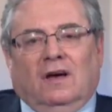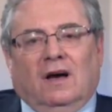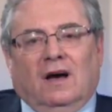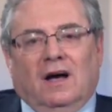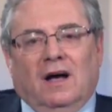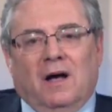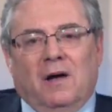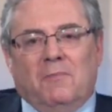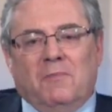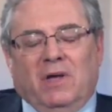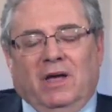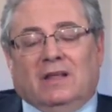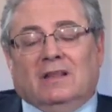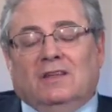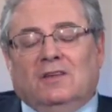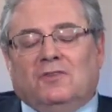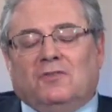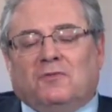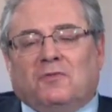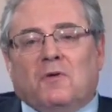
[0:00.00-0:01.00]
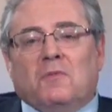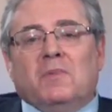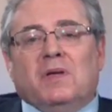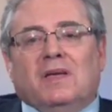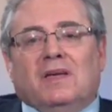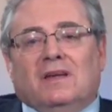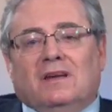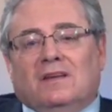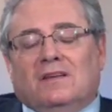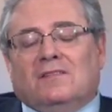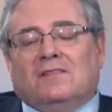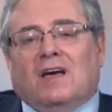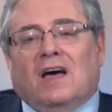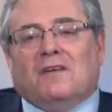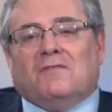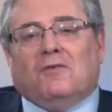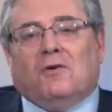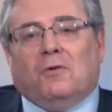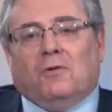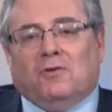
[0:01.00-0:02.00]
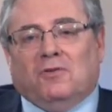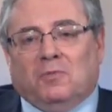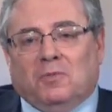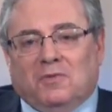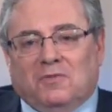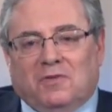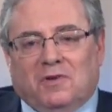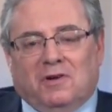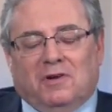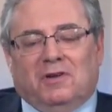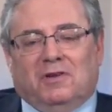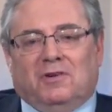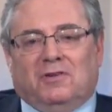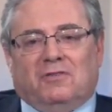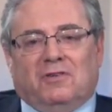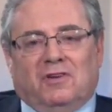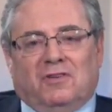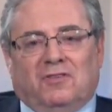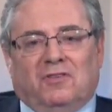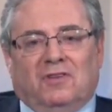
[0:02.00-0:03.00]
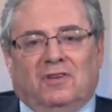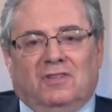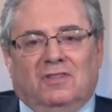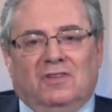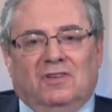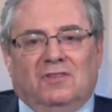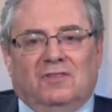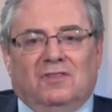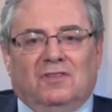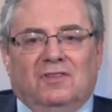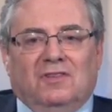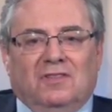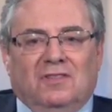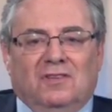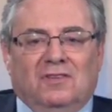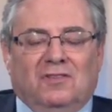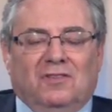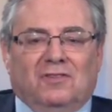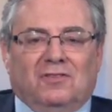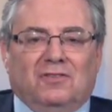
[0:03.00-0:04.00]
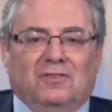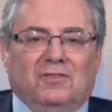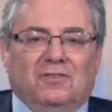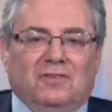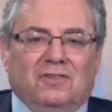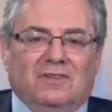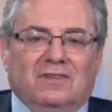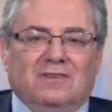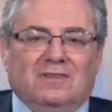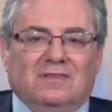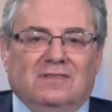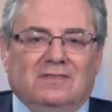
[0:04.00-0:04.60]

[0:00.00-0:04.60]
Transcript: At least for me it is. I've always been very interested in these issues.